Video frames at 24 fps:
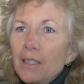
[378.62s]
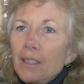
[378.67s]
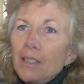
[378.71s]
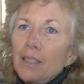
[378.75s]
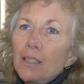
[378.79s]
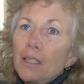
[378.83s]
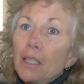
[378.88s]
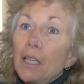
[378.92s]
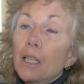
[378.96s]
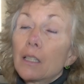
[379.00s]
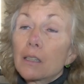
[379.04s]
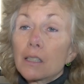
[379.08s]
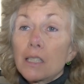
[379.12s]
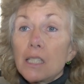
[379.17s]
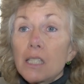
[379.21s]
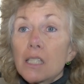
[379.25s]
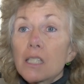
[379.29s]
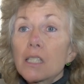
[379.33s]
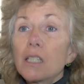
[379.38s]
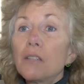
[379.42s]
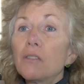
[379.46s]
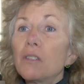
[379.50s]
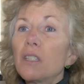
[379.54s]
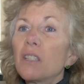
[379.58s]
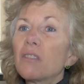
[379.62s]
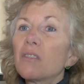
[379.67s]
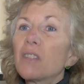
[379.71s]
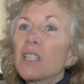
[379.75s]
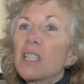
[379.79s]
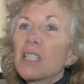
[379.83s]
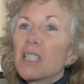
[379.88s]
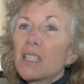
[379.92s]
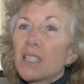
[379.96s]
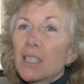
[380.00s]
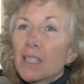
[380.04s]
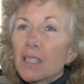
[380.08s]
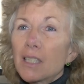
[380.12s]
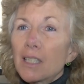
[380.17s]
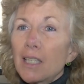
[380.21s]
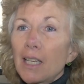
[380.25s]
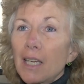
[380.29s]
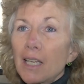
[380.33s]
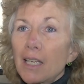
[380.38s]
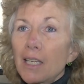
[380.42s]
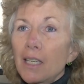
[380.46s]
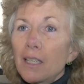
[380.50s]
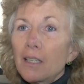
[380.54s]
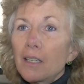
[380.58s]
And at least even if they did
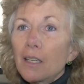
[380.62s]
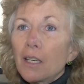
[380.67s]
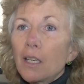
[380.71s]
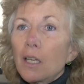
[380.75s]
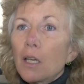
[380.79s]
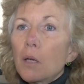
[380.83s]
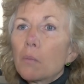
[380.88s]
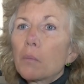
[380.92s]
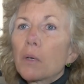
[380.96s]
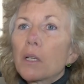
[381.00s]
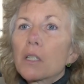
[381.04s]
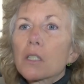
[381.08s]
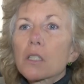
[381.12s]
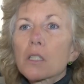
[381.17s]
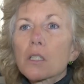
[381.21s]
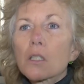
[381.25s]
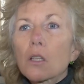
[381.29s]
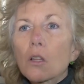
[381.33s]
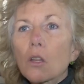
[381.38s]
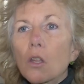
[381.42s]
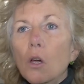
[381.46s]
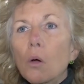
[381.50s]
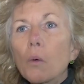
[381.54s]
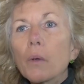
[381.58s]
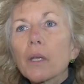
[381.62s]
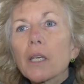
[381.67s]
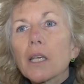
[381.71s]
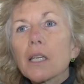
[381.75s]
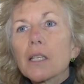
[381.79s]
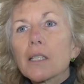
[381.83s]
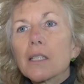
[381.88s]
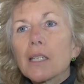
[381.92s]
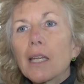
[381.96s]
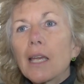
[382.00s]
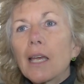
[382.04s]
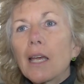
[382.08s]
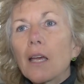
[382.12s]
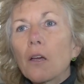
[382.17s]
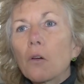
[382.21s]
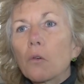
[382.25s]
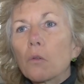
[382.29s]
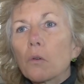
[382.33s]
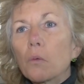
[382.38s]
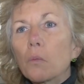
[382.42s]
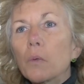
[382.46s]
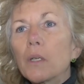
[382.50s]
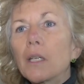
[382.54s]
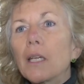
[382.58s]
get it, by slowing it
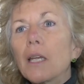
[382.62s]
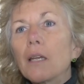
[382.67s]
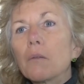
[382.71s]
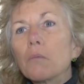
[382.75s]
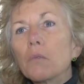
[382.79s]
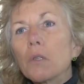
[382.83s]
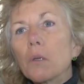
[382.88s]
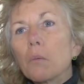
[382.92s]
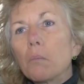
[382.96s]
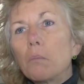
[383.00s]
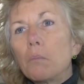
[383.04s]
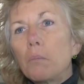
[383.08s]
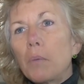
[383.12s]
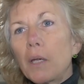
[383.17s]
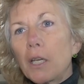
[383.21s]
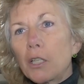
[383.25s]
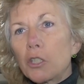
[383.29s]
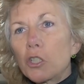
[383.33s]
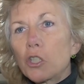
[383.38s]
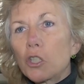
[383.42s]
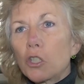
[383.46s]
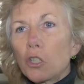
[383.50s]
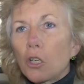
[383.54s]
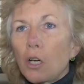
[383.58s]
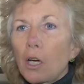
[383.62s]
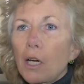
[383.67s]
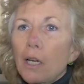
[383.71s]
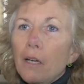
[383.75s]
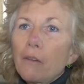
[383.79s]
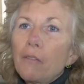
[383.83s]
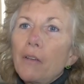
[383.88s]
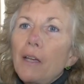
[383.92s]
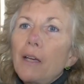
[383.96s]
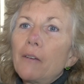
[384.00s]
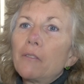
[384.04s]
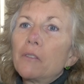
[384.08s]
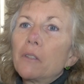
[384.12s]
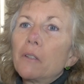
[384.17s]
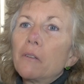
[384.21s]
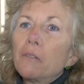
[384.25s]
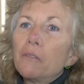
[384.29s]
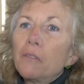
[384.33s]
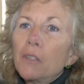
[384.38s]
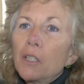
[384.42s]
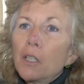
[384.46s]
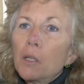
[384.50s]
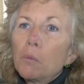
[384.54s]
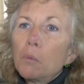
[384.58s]
down, we gave them the best shot of having an
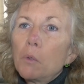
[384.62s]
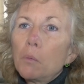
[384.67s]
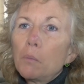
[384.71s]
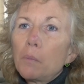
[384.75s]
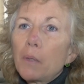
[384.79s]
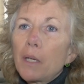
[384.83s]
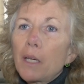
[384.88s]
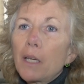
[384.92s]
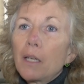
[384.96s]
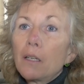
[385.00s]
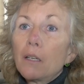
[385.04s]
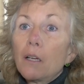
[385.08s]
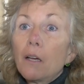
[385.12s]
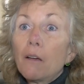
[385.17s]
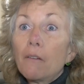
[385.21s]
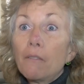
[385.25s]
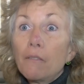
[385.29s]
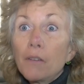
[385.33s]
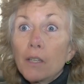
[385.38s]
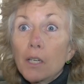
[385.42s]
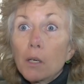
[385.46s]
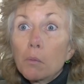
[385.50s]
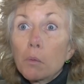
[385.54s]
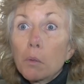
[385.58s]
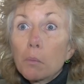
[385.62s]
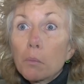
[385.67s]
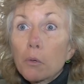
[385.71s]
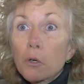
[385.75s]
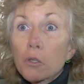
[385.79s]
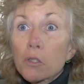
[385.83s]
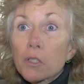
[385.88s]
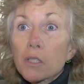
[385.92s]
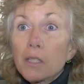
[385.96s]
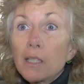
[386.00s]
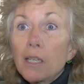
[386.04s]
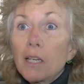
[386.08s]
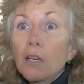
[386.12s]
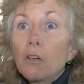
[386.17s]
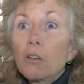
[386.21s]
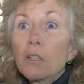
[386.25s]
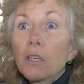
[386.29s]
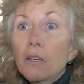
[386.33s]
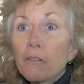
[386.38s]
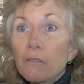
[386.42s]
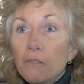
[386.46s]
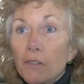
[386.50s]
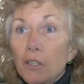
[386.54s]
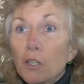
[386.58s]
available bed, available personnel,
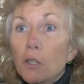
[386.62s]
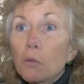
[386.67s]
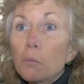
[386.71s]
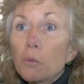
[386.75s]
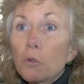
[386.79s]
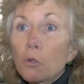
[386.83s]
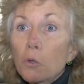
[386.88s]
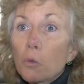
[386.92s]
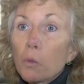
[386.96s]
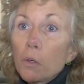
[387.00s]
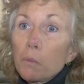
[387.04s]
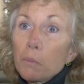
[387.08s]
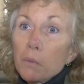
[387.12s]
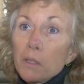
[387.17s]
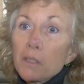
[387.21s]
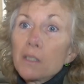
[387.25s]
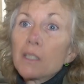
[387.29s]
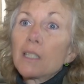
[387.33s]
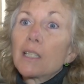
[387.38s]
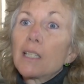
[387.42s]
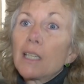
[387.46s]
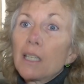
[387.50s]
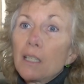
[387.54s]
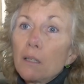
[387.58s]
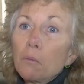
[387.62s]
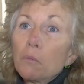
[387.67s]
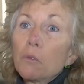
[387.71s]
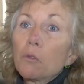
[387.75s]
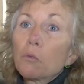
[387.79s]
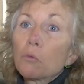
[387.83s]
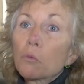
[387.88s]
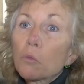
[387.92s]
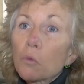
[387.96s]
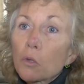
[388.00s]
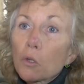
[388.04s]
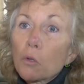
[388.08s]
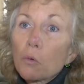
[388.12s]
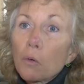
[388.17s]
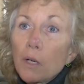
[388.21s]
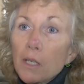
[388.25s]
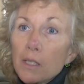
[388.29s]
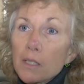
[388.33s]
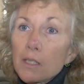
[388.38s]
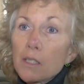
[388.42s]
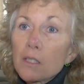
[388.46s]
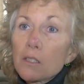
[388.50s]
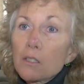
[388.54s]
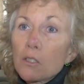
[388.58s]
and available equipment to get them through the
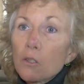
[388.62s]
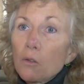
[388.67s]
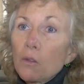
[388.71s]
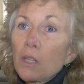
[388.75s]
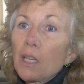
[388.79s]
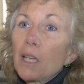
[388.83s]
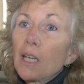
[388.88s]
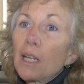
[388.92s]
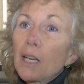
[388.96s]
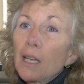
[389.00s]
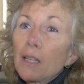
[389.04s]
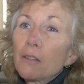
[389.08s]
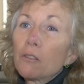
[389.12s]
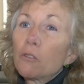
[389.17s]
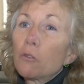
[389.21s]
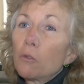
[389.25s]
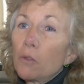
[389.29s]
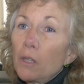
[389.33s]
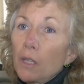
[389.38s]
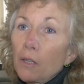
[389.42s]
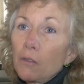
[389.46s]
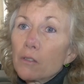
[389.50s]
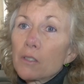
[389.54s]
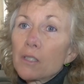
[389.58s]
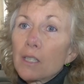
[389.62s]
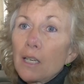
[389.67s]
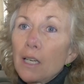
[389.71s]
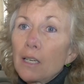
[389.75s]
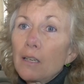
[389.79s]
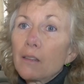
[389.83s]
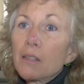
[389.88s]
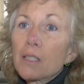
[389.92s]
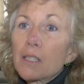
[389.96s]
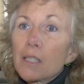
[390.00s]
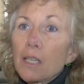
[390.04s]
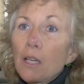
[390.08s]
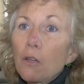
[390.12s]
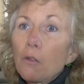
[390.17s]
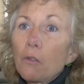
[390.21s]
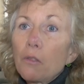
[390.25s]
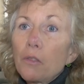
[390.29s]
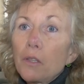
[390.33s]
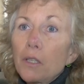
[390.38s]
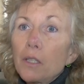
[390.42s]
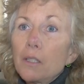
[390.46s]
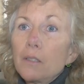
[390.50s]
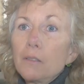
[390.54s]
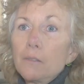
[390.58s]
crisis so they got out through the other side of this
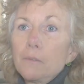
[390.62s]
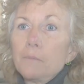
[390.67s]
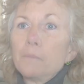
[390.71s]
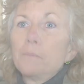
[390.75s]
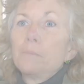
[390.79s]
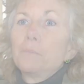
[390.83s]
healthy.